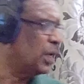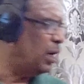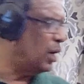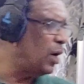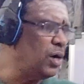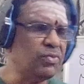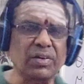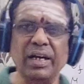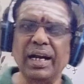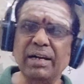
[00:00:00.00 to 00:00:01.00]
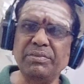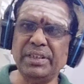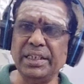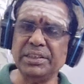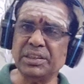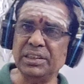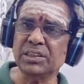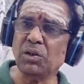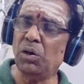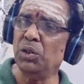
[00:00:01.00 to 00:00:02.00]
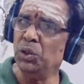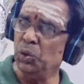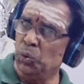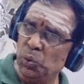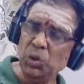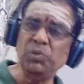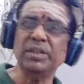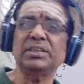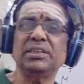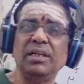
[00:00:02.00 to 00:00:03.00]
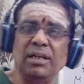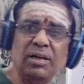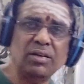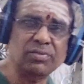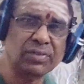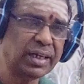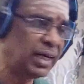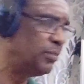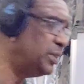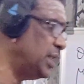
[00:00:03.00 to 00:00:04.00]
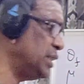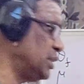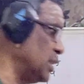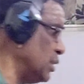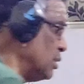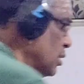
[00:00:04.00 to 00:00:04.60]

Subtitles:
law of gravitation is called universal law of gravitation.